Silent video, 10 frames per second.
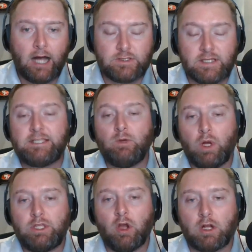
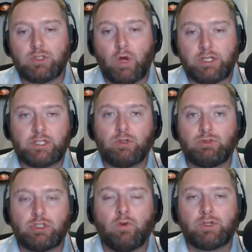61 yards rushing, so
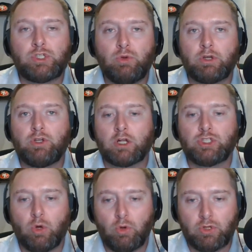just over 200 yards
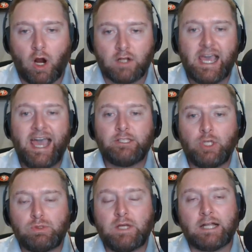total yards,
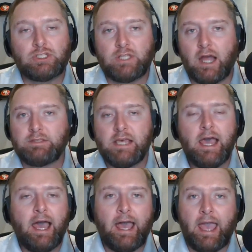two touchdowns,
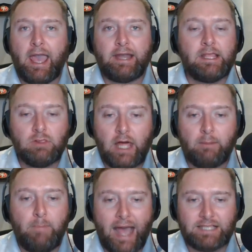and, and he led a
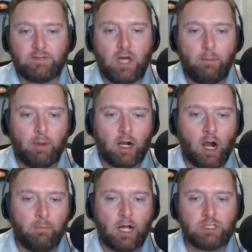massive comeback.
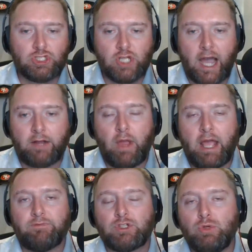Armand Shyne
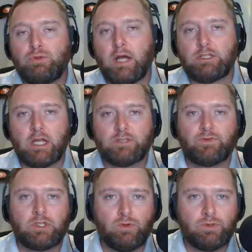ran for two touchdowns
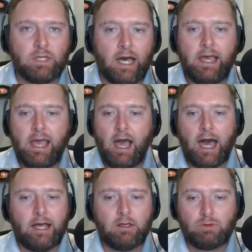for Utah
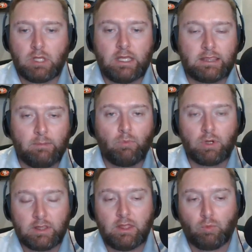uh, to get them
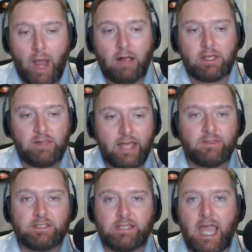the rally late
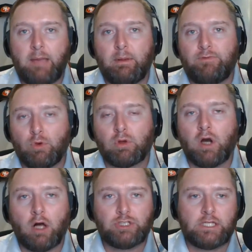in this game. If you
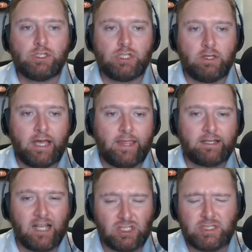recall, Jason Shelley had
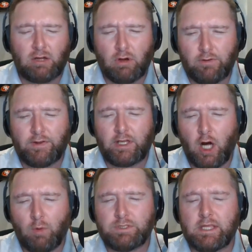that touchdown run, if I
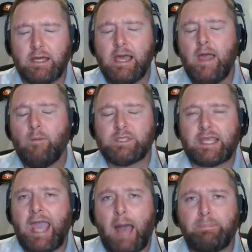call was the was the
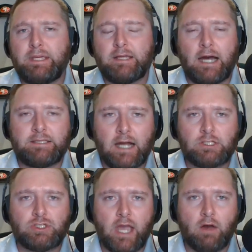capping uh,
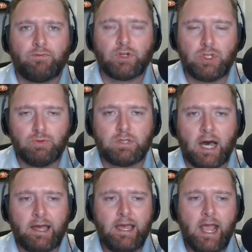touchdown for
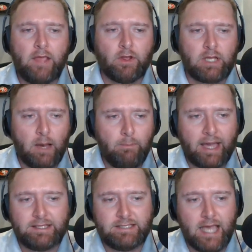Utah in their
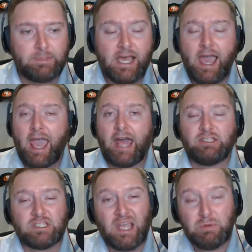comeback attempt. And it
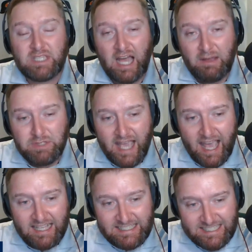just it was it was
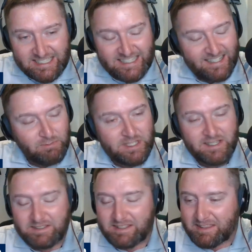just it was a